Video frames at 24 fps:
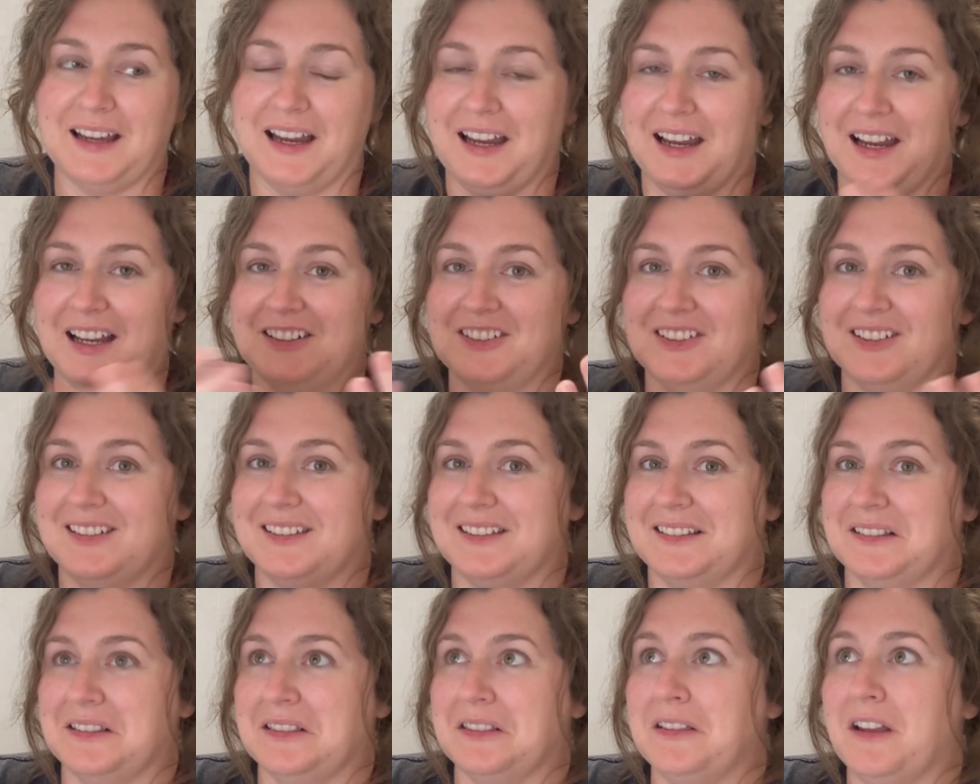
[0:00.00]
I
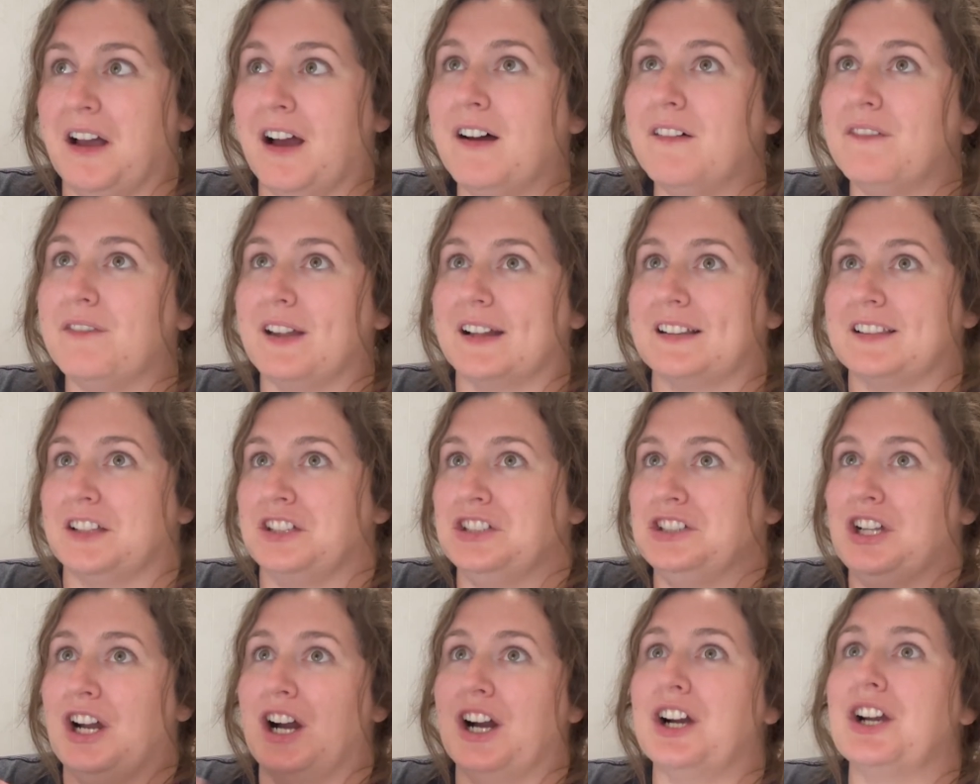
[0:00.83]
just love, like, the
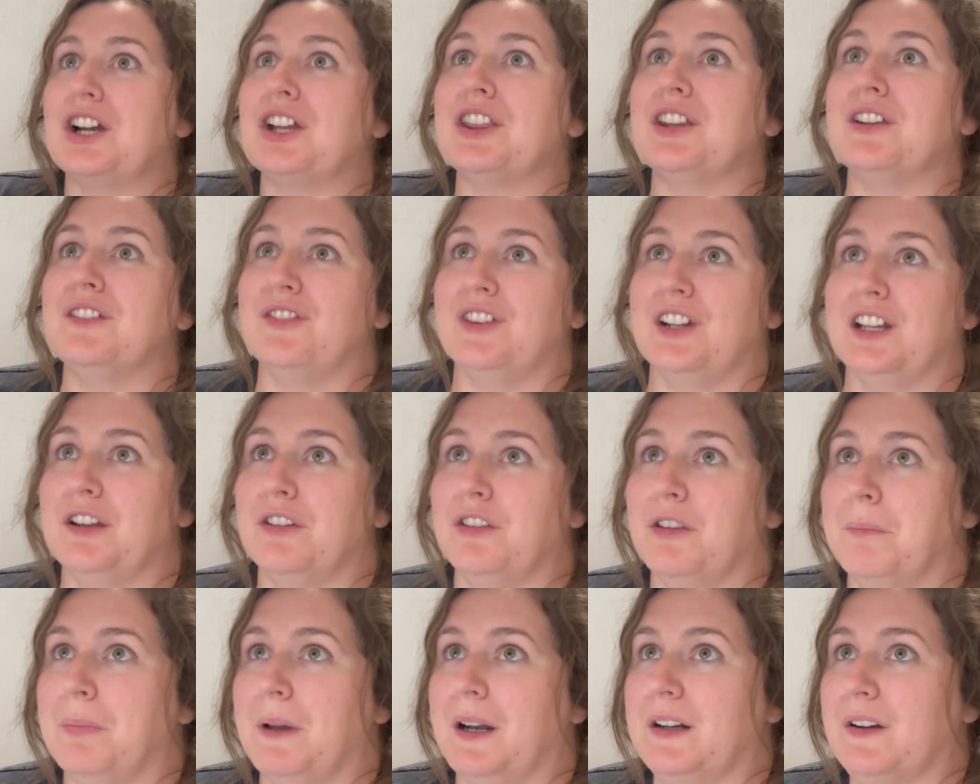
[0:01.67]
longer the video,
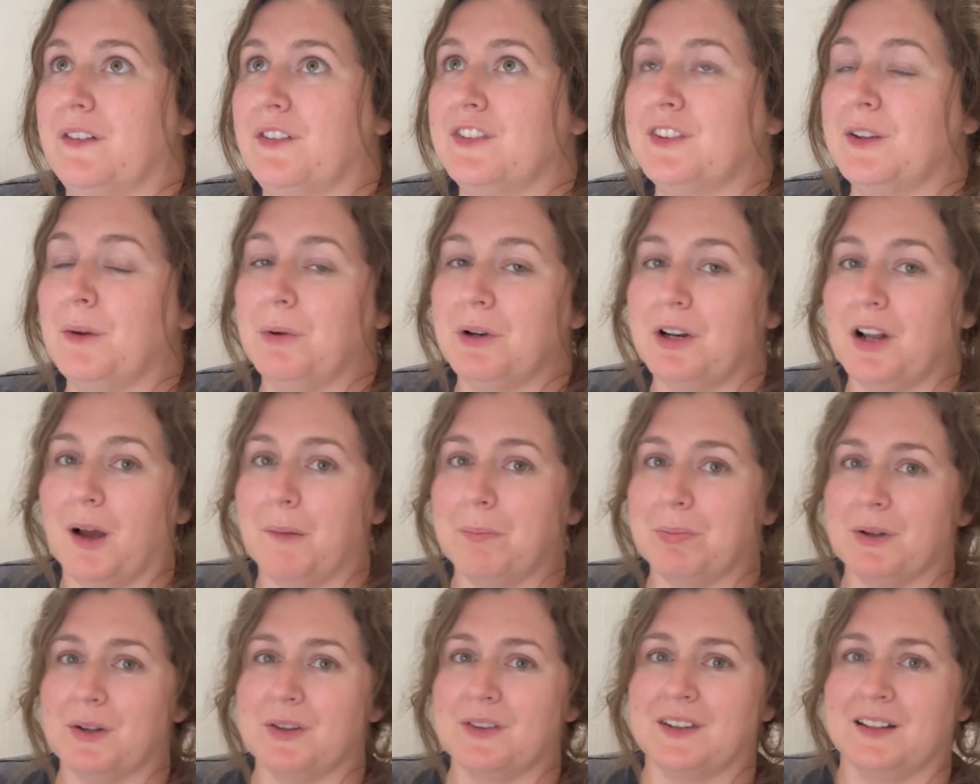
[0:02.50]
the better. If someone
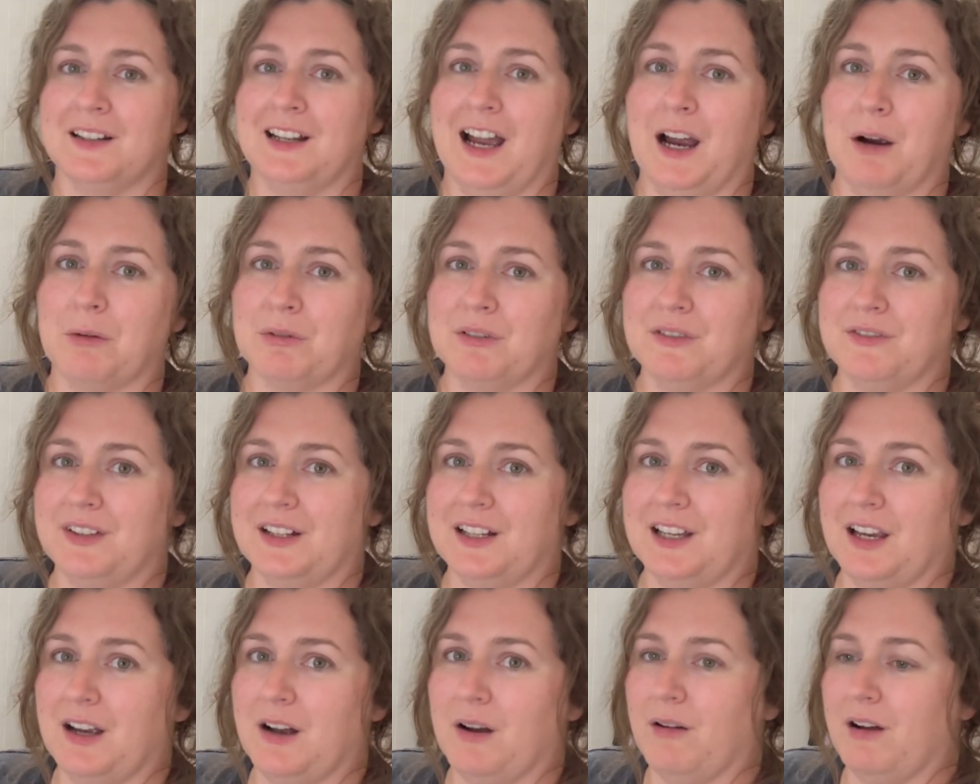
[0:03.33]
uploads an hour
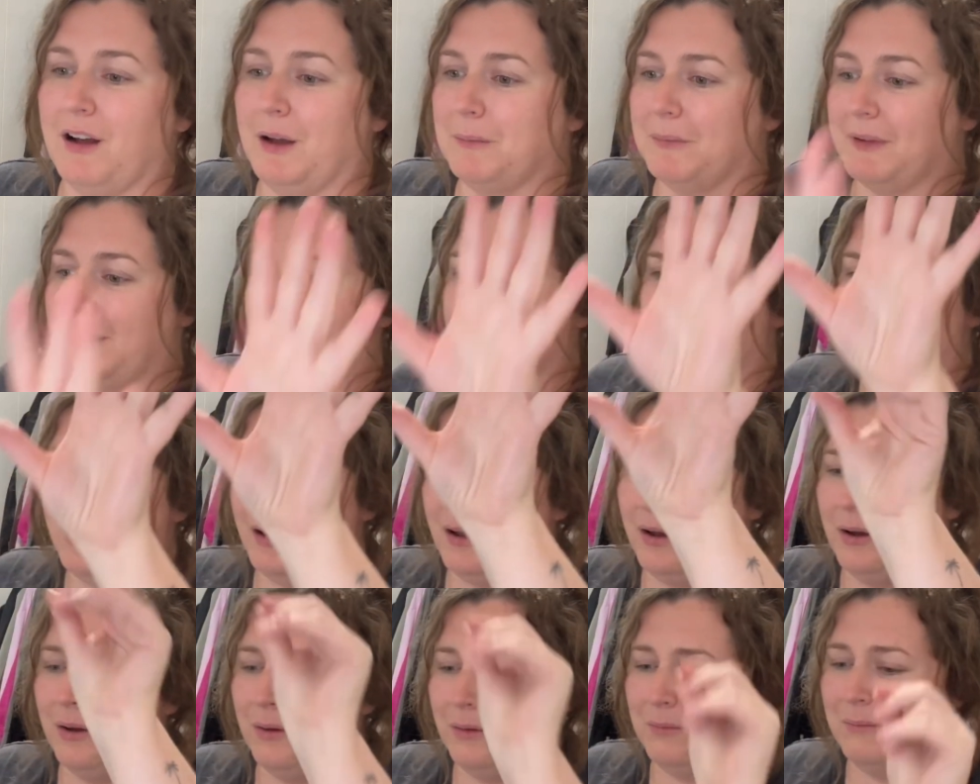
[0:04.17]
video, I'm like,
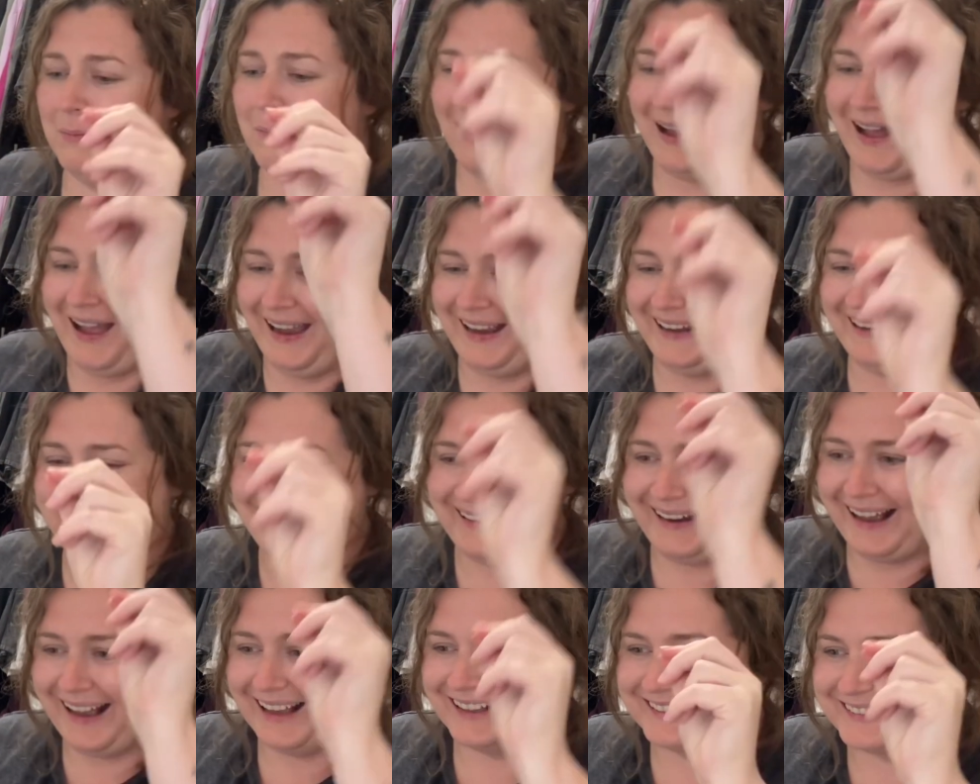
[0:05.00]
oh my
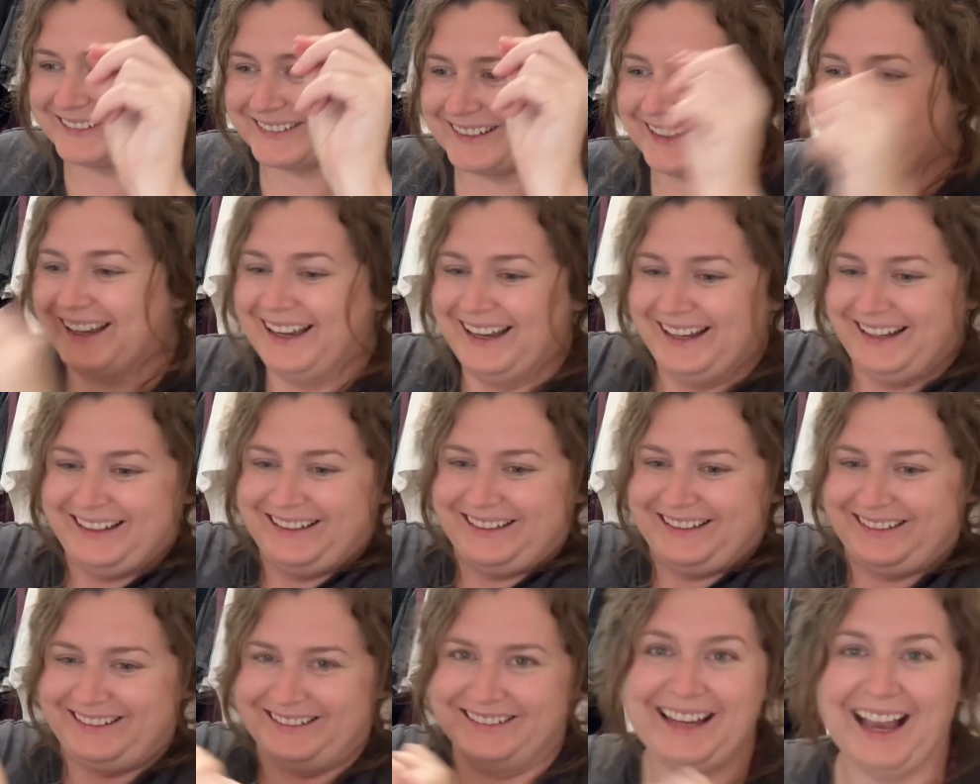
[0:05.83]
gosh,
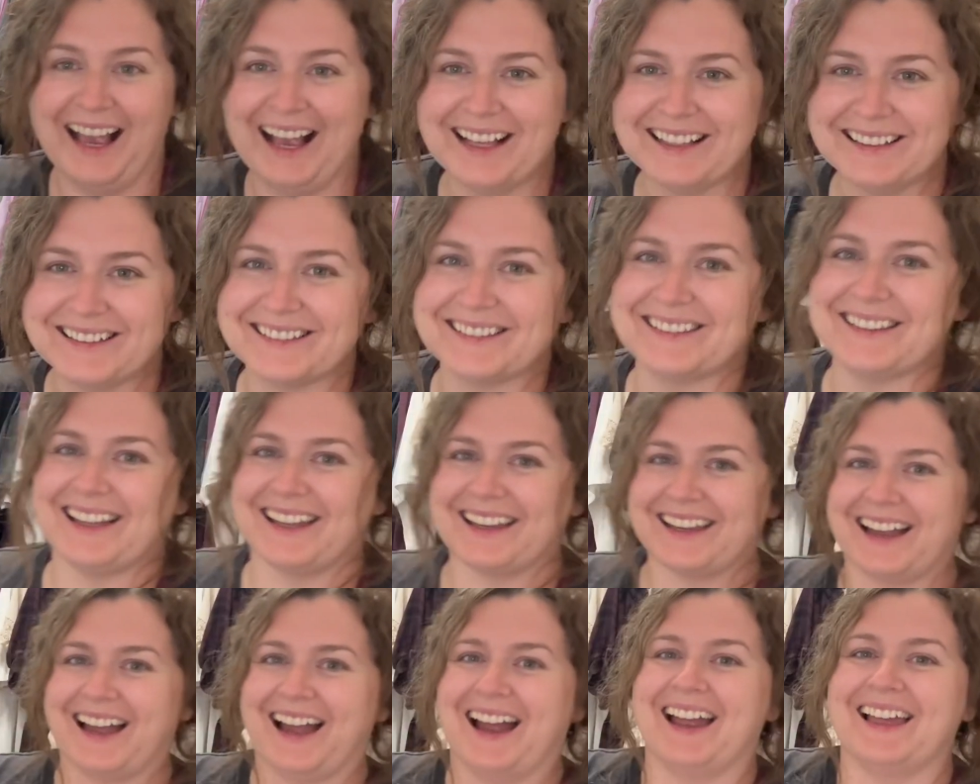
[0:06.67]
yes,
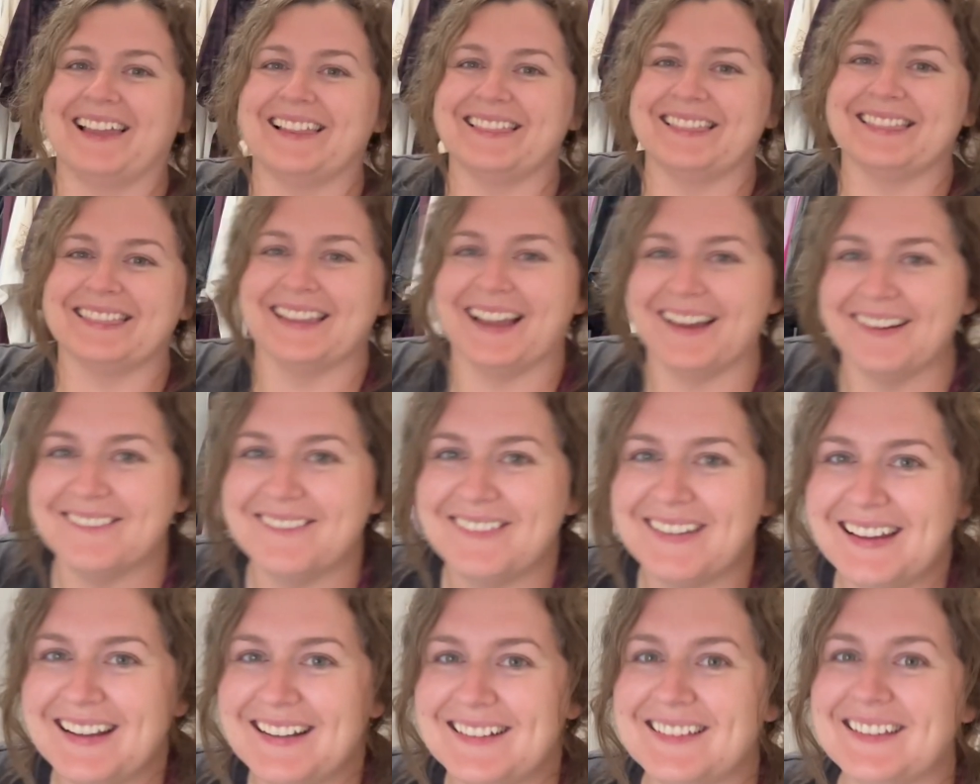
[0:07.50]
like, I love
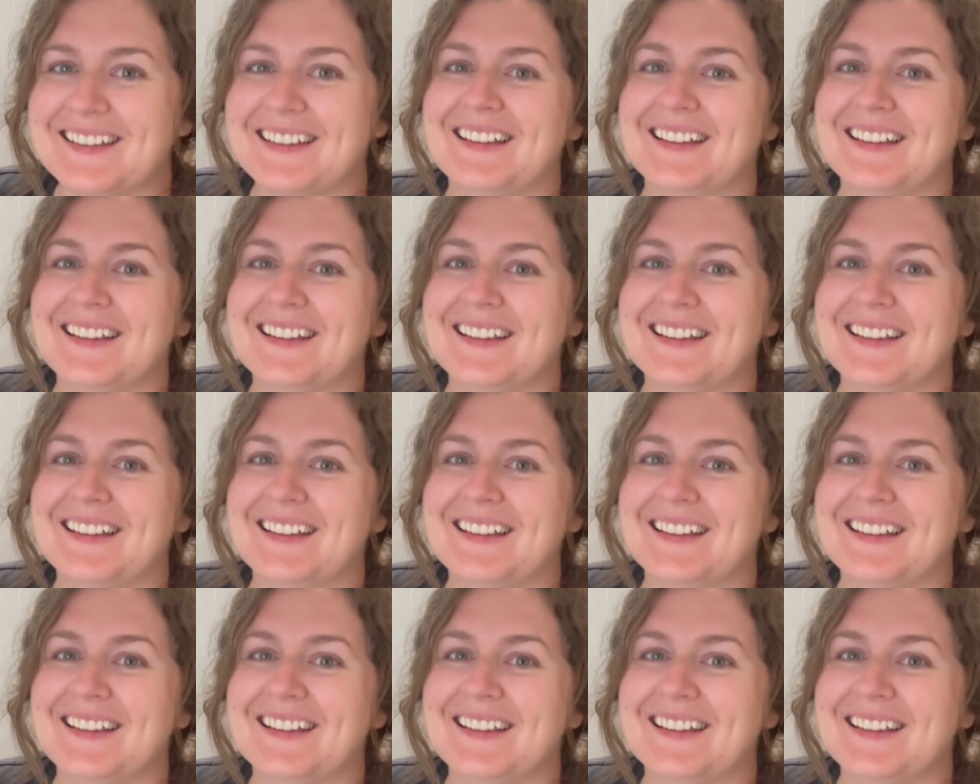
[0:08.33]
it.